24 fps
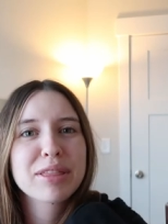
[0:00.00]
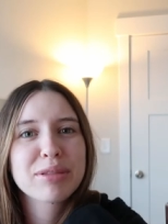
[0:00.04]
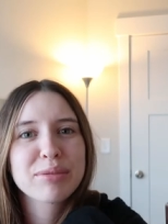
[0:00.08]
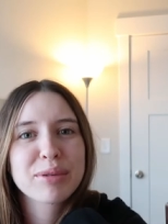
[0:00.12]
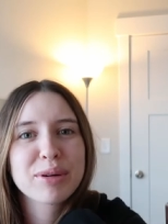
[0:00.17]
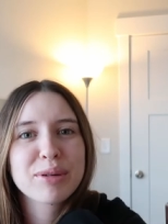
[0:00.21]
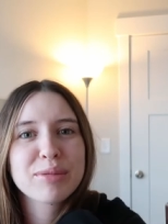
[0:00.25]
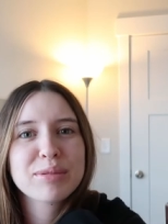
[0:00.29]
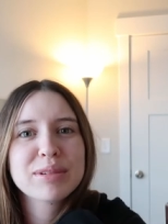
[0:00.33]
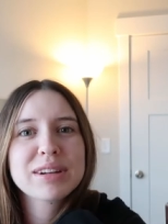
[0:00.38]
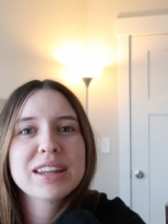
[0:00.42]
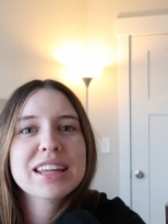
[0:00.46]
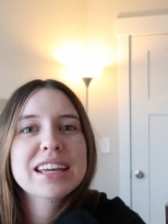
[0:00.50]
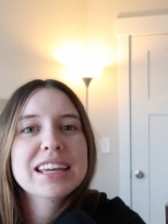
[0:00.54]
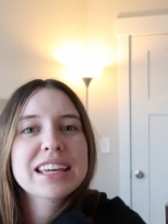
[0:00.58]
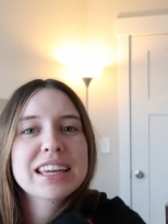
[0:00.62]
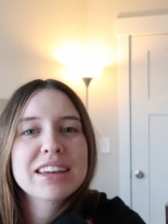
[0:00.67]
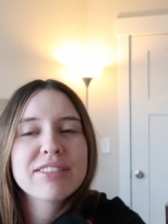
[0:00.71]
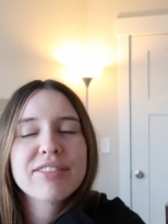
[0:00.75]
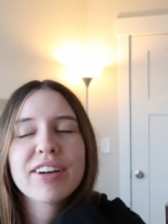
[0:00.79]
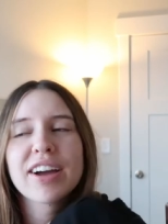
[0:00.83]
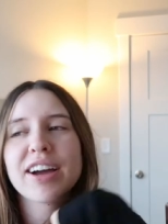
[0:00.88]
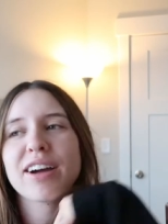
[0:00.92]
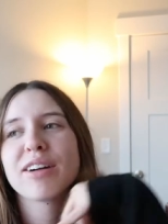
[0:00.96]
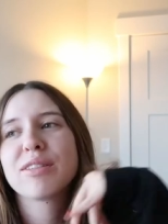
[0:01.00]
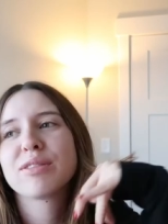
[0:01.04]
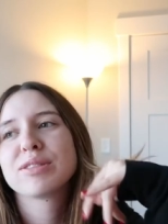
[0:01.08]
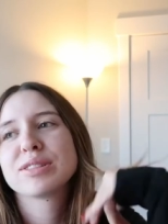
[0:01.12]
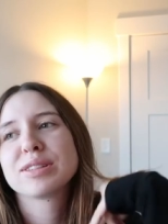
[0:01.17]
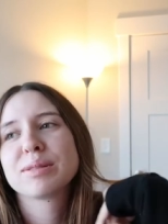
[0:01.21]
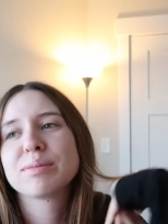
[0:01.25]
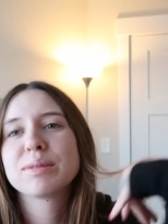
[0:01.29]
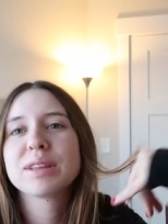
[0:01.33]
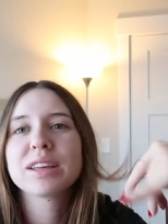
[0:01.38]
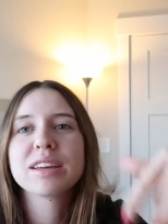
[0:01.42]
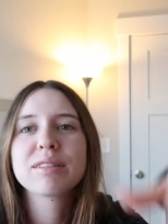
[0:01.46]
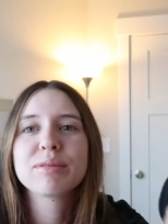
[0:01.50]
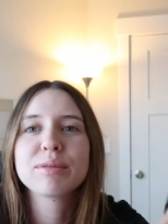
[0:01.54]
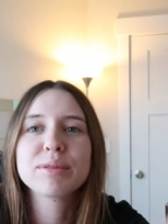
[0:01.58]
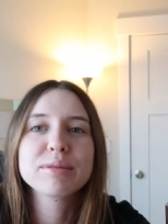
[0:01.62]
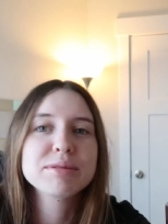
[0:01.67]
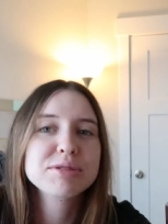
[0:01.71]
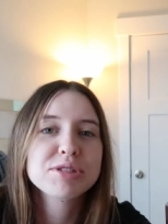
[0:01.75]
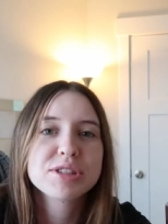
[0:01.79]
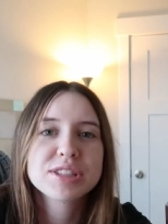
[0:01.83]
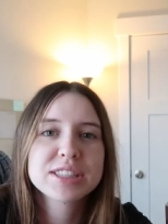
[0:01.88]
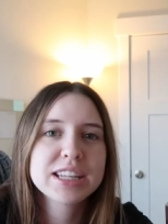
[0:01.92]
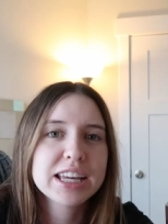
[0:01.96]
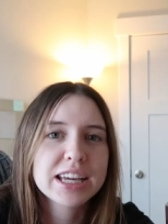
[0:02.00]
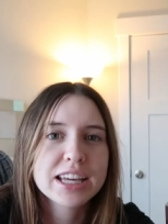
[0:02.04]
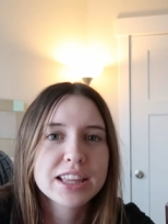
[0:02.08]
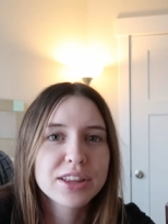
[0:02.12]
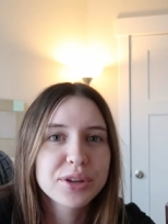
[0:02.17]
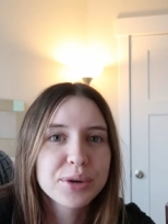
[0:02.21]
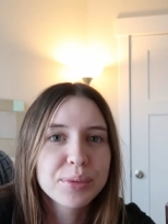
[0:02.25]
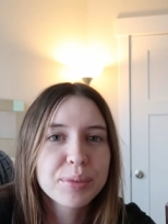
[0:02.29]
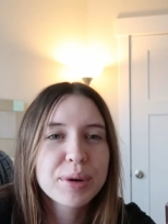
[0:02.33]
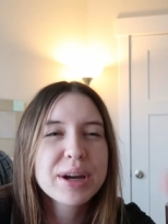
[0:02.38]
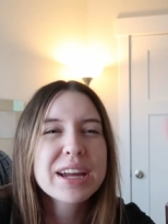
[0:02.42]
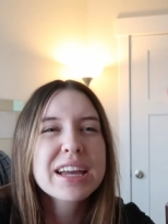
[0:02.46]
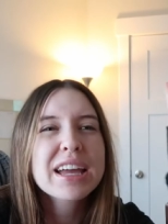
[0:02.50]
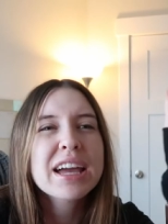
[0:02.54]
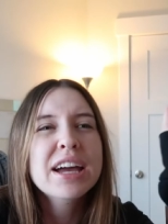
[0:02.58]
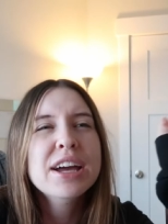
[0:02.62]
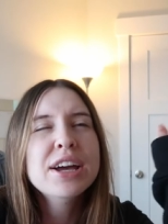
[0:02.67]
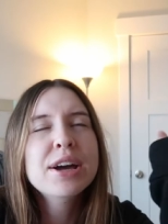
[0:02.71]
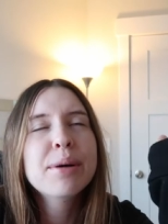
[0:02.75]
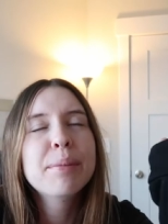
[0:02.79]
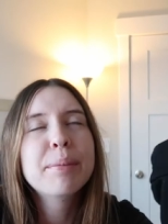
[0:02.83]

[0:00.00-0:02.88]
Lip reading: throat would like give out or something and we would just take a little break.